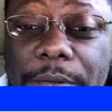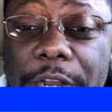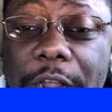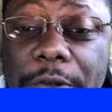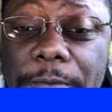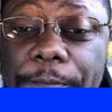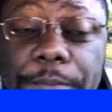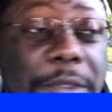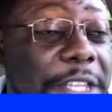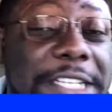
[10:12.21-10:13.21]
You know,
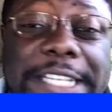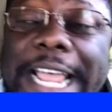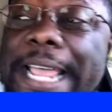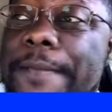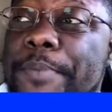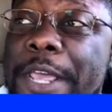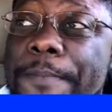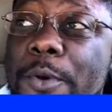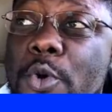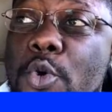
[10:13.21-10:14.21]
the same
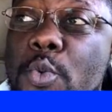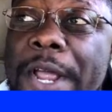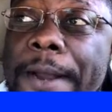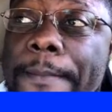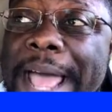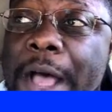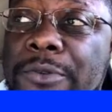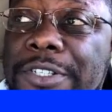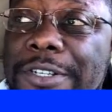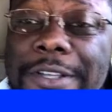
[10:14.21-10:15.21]
people who went
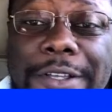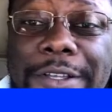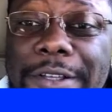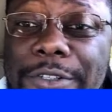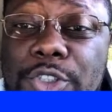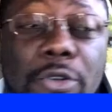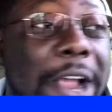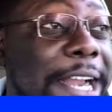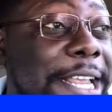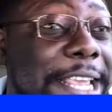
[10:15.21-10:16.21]
about
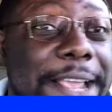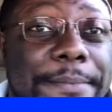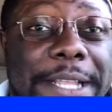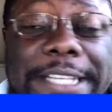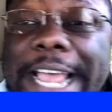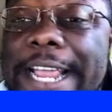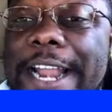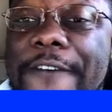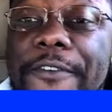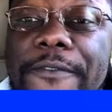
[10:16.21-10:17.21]
trying to get me
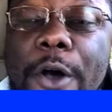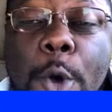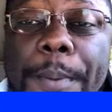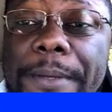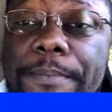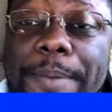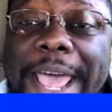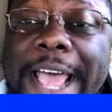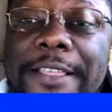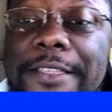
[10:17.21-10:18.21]
taken off of Open
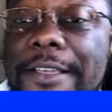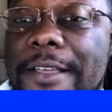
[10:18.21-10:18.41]
Path